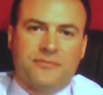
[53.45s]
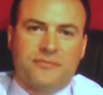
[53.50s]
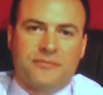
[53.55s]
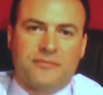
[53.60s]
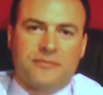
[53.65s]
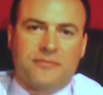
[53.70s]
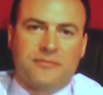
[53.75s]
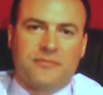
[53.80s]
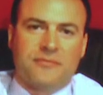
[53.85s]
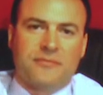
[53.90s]

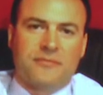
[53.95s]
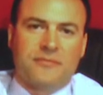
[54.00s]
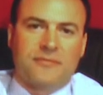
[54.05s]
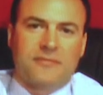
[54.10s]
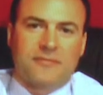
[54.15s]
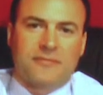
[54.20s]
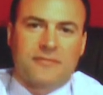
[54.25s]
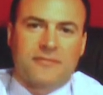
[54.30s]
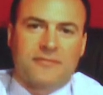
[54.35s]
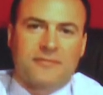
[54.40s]

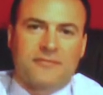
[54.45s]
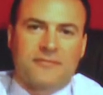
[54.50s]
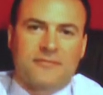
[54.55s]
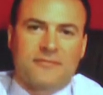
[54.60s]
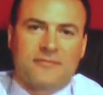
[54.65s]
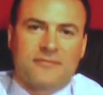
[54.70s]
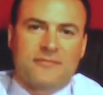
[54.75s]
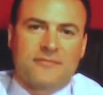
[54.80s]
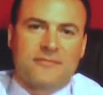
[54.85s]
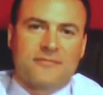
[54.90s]

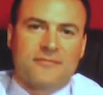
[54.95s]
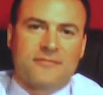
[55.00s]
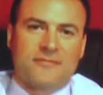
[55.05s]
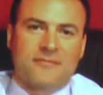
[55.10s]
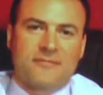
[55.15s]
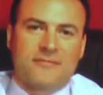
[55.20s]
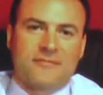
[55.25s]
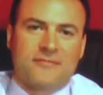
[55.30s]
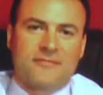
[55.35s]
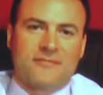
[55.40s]

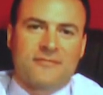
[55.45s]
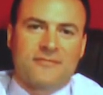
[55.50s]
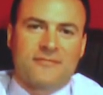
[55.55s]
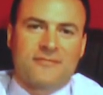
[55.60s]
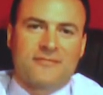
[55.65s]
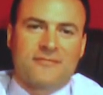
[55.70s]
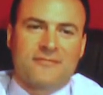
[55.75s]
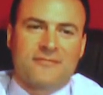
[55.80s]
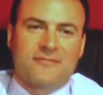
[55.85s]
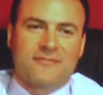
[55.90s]

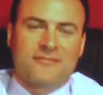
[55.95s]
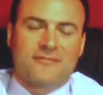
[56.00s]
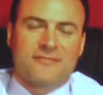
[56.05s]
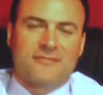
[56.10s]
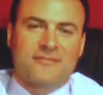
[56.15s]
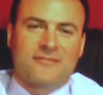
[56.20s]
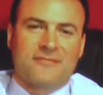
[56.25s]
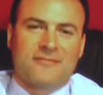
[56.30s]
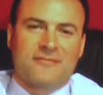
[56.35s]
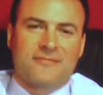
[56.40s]

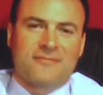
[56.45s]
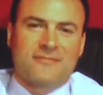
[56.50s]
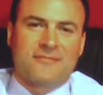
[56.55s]
(not speaking)